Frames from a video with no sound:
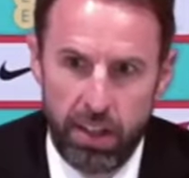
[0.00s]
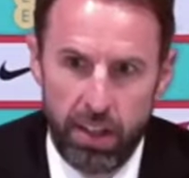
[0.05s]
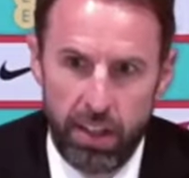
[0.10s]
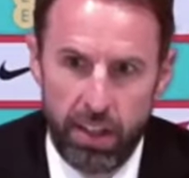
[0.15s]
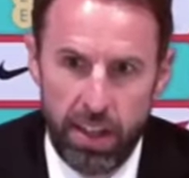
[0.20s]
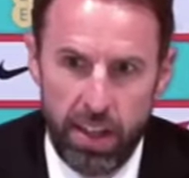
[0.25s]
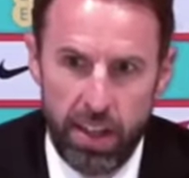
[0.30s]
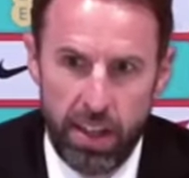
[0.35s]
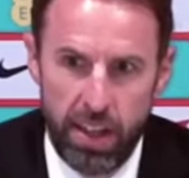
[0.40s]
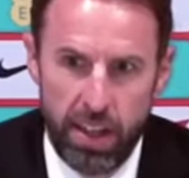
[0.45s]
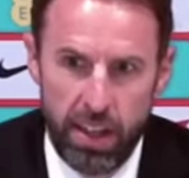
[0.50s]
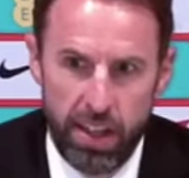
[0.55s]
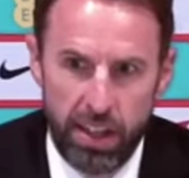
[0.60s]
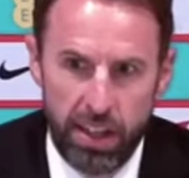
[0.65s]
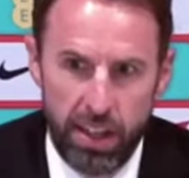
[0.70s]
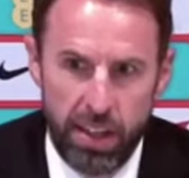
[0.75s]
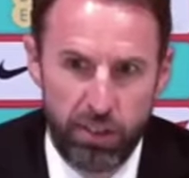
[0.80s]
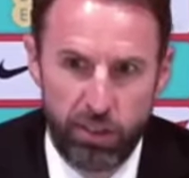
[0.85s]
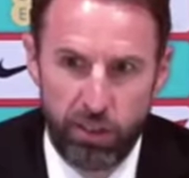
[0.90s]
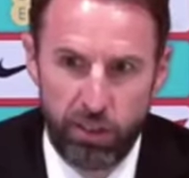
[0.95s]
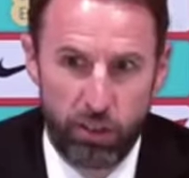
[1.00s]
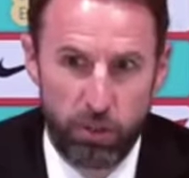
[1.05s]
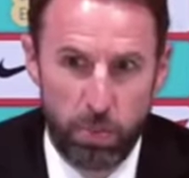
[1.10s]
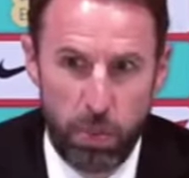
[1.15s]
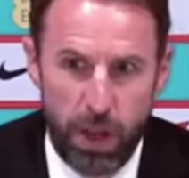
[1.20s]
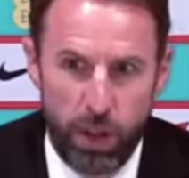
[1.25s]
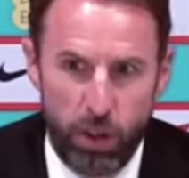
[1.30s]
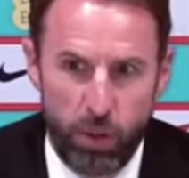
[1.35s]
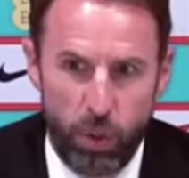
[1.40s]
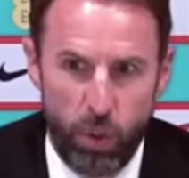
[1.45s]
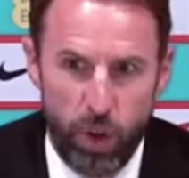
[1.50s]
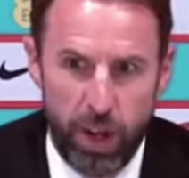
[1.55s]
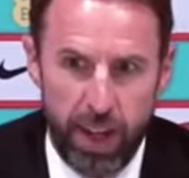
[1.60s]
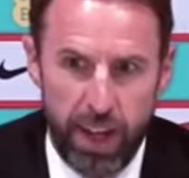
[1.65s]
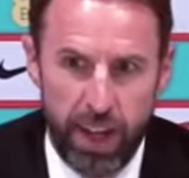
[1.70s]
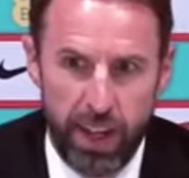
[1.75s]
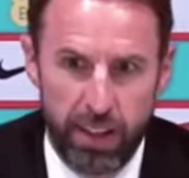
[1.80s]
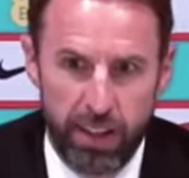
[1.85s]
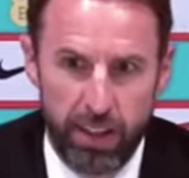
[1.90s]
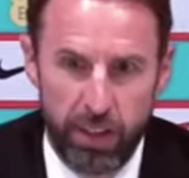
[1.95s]
it's a spell
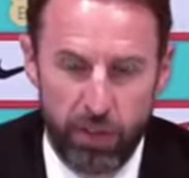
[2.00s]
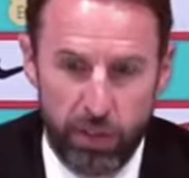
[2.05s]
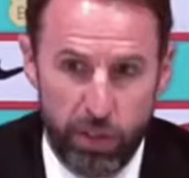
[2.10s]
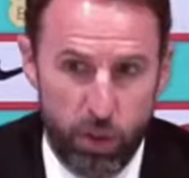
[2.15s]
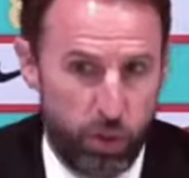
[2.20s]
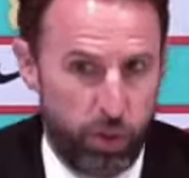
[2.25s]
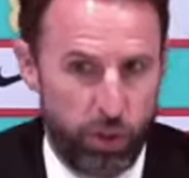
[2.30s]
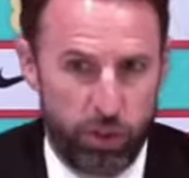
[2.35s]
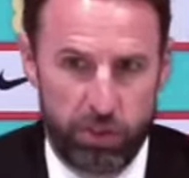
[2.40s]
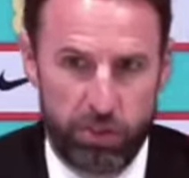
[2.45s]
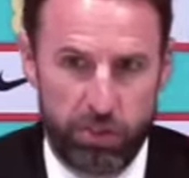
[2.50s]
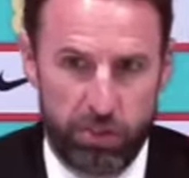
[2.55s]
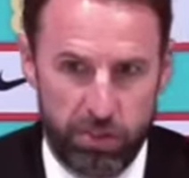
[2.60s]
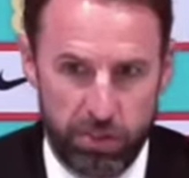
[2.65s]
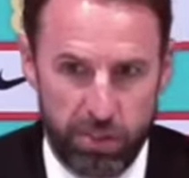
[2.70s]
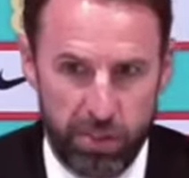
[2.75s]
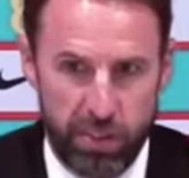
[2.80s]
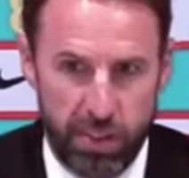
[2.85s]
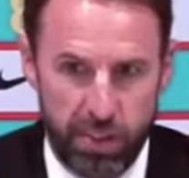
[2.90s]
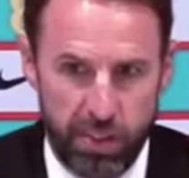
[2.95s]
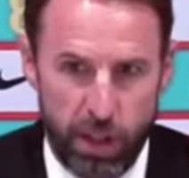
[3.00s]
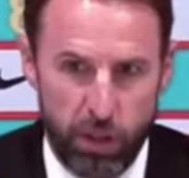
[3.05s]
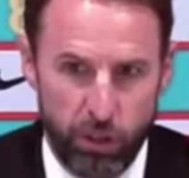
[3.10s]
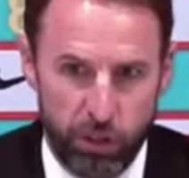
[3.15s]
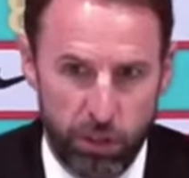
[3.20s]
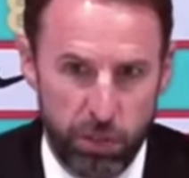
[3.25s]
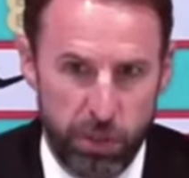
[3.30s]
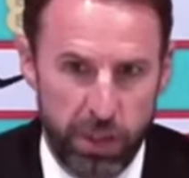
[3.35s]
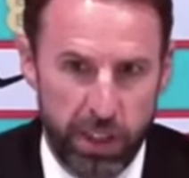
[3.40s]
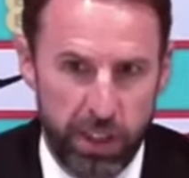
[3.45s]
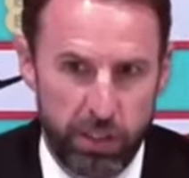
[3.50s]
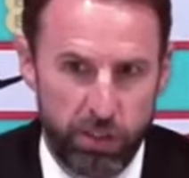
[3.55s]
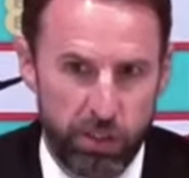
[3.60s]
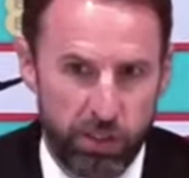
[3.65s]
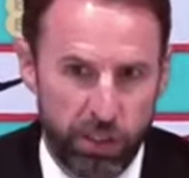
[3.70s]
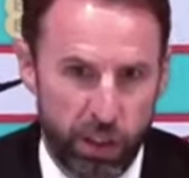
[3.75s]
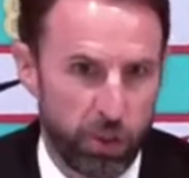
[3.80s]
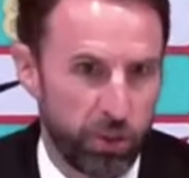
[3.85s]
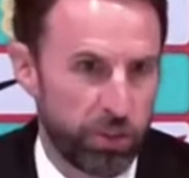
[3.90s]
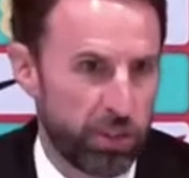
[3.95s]
where, of course, ultimately
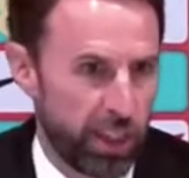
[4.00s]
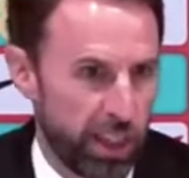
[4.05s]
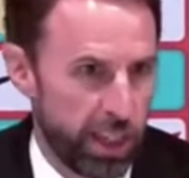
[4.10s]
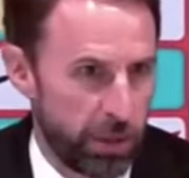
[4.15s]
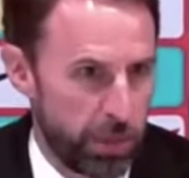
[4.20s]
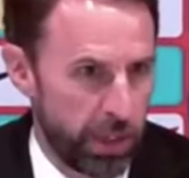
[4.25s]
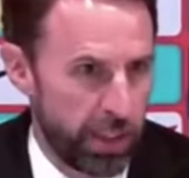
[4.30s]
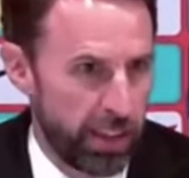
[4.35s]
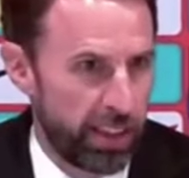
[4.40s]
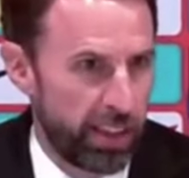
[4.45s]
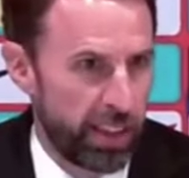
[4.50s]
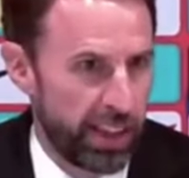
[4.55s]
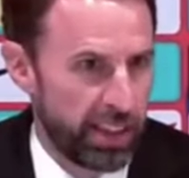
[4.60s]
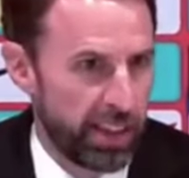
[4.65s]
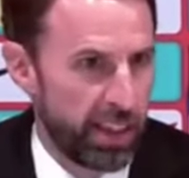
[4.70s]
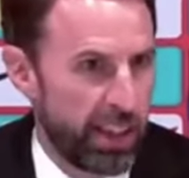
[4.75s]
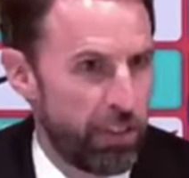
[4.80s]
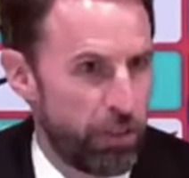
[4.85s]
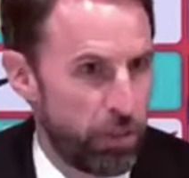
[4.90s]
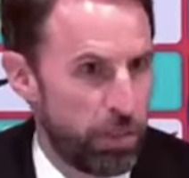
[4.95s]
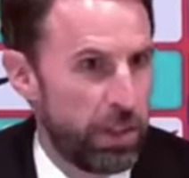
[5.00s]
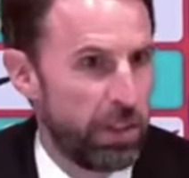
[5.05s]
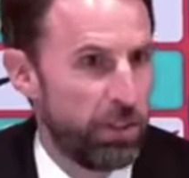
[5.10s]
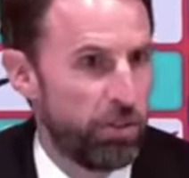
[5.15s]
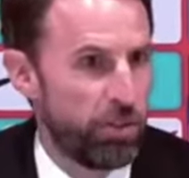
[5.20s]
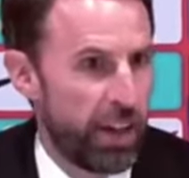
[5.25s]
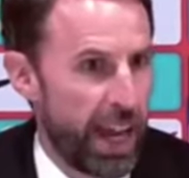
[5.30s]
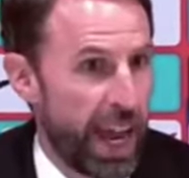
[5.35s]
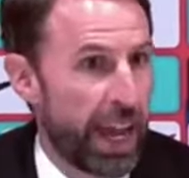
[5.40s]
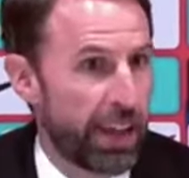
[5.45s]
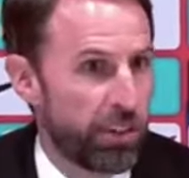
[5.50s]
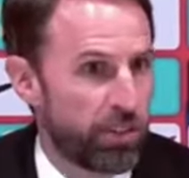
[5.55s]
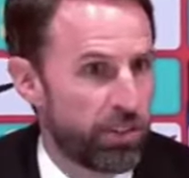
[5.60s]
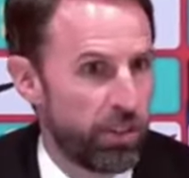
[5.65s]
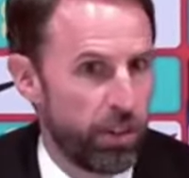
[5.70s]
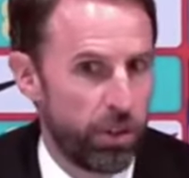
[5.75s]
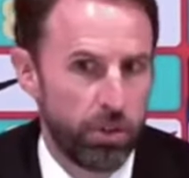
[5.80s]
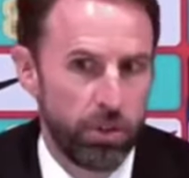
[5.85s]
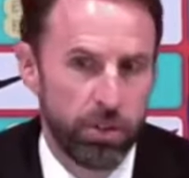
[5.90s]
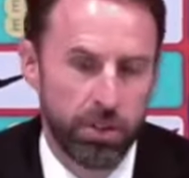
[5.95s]
results are going to be the thing that everybody reacts
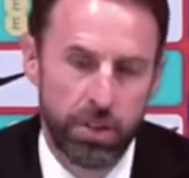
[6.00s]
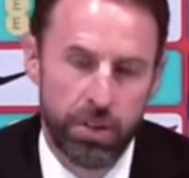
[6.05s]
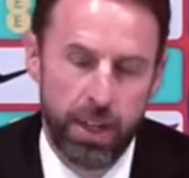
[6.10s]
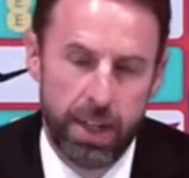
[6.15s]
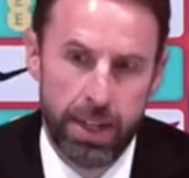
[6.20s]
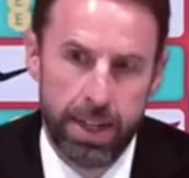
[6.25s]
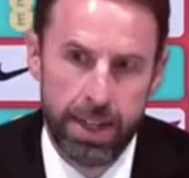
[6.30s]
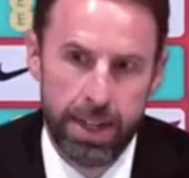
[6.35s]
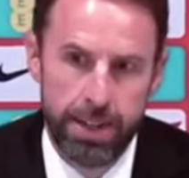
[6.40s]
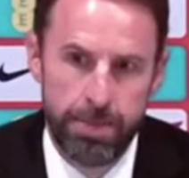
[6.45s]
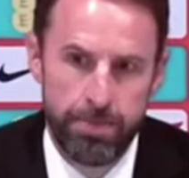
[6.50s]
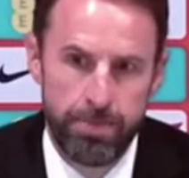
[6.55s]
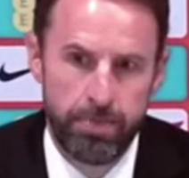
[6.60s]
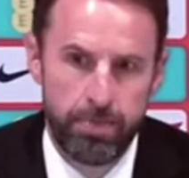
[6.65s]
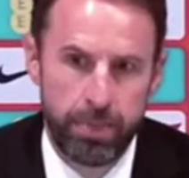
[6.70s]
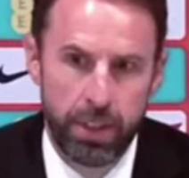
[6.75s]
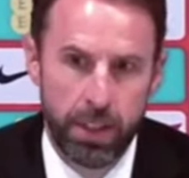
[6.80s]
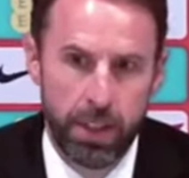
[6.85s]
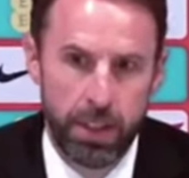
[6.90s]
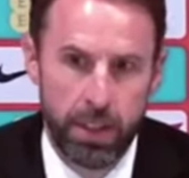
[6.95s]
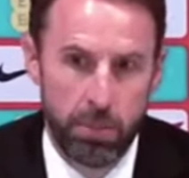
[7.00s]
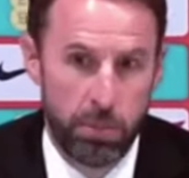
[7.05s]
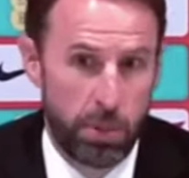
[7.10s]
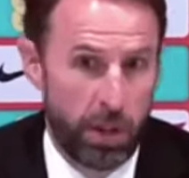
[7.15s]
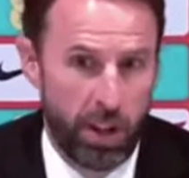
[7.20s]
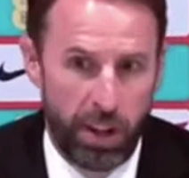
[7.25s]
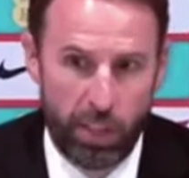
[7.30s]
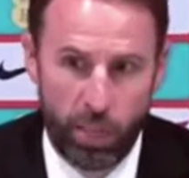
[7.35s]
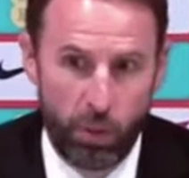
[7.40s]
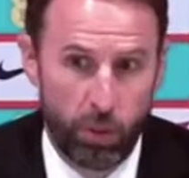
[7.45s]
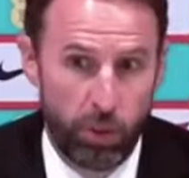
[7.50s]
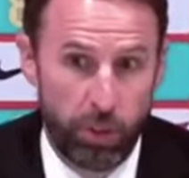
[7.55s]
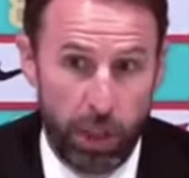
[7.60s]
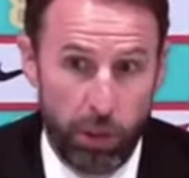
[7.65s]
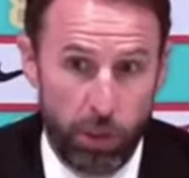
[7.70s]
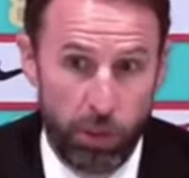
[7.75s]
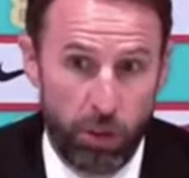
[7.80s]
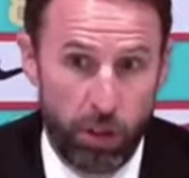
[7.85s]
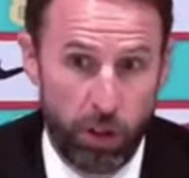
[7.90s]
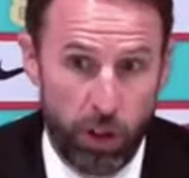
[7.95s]
to. But I thought
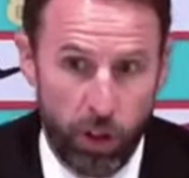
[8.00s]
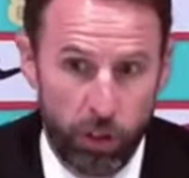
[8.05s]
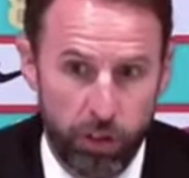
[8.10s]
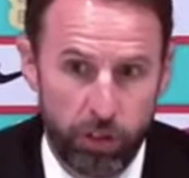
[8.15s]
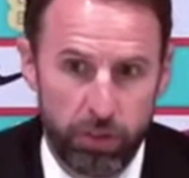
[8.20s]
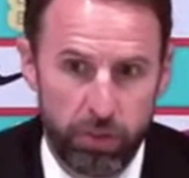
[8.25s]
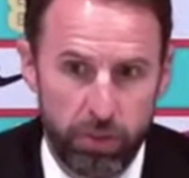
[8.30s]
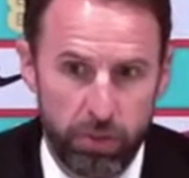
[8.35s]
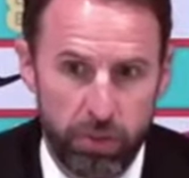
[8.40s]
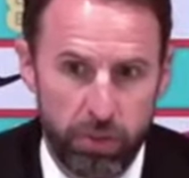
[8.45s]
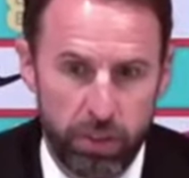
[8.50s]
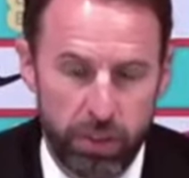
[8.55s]
there were a lot of